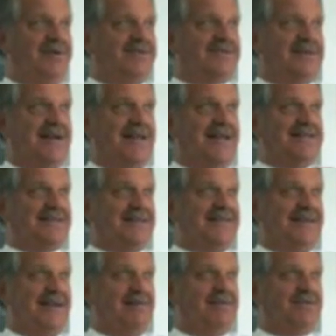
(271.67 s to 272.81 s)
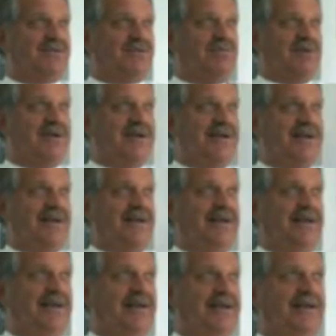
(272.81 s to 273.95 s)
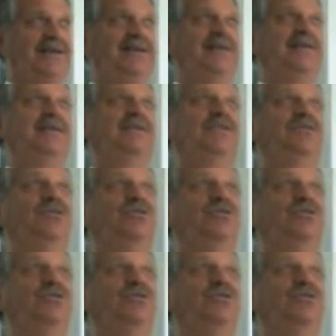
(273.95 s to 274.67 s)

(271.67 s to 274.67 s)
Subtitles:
How do napalm strikes help during